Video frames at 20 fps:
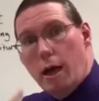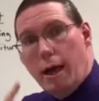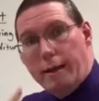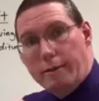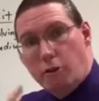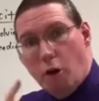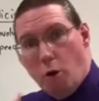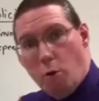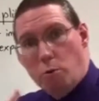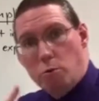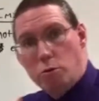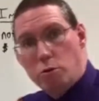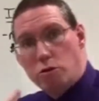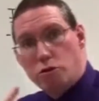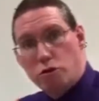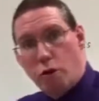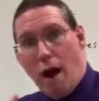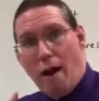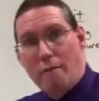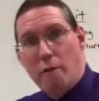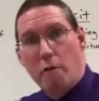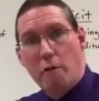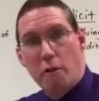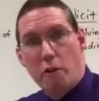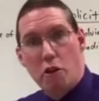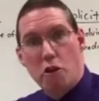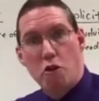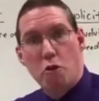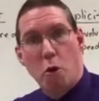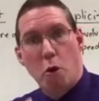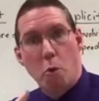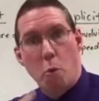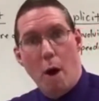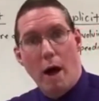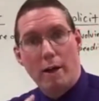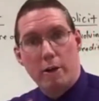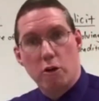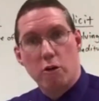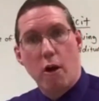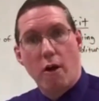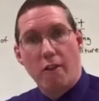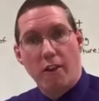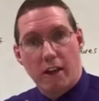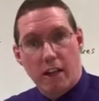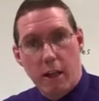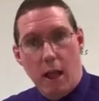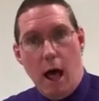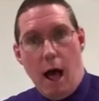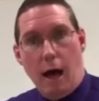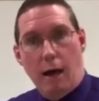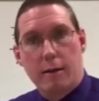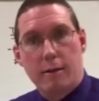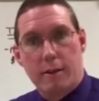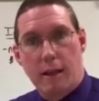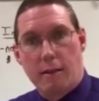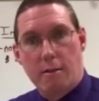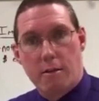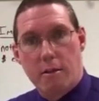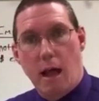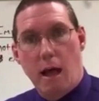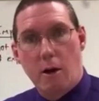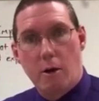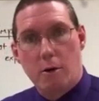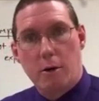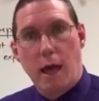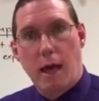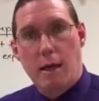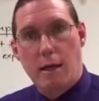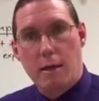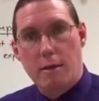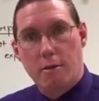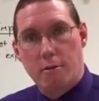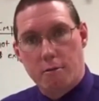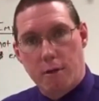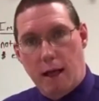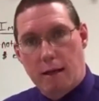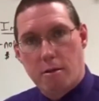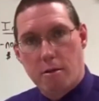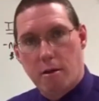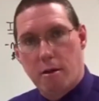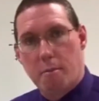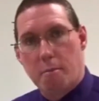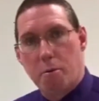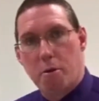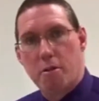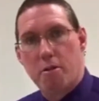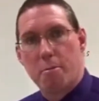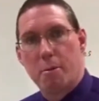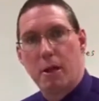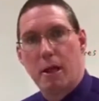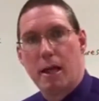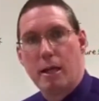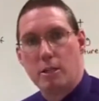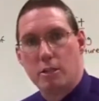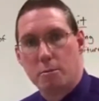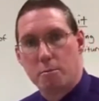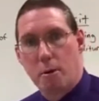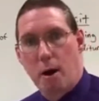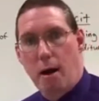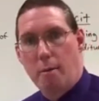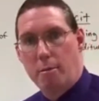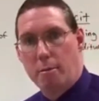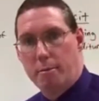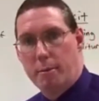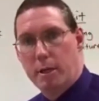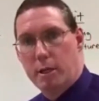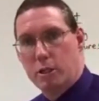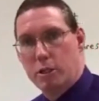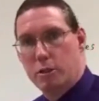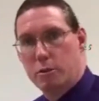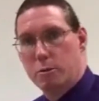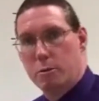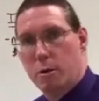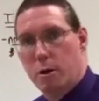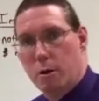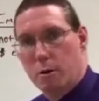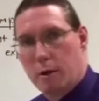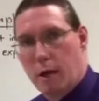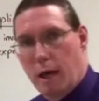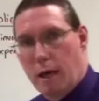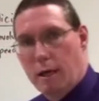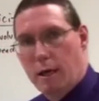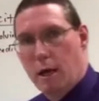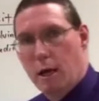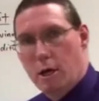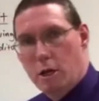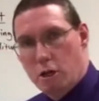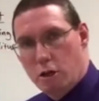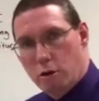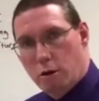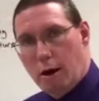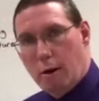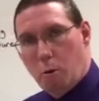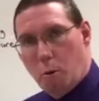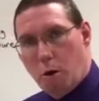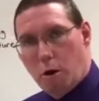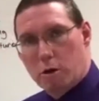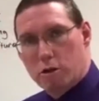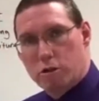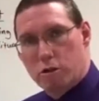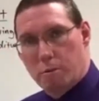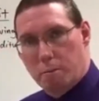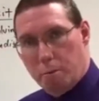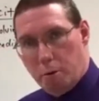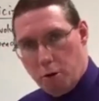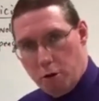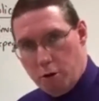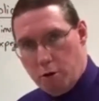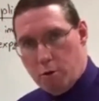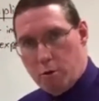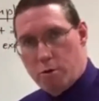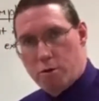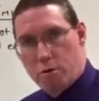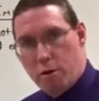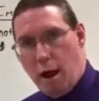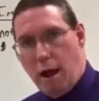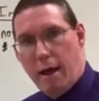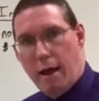And don't drive over to the store while you're on the clock. That's not okay either. That's a principal agent problem issue, okay? You're at work to produce. You're